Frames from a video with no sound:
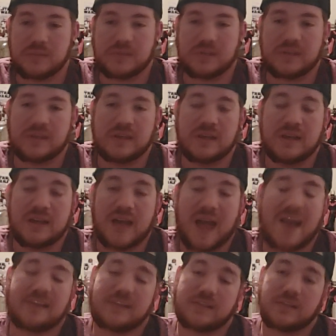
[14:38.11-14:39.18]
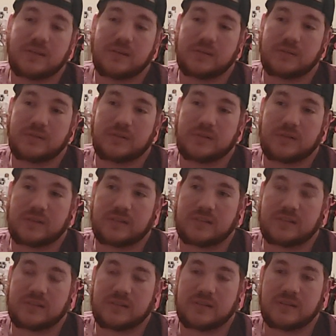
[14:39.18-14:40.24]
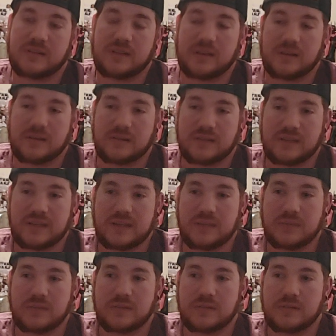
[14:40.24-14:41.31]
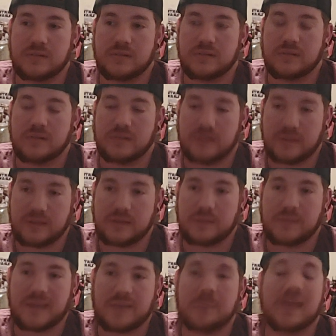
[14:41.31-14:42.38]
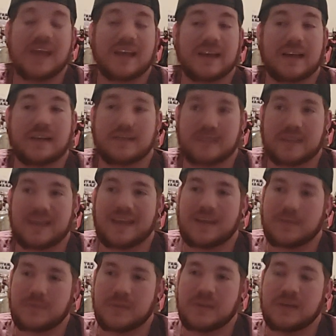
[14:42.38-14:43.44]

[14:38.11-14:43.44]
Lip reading: But I just thought it was interesting that he was the main bad guy in the game.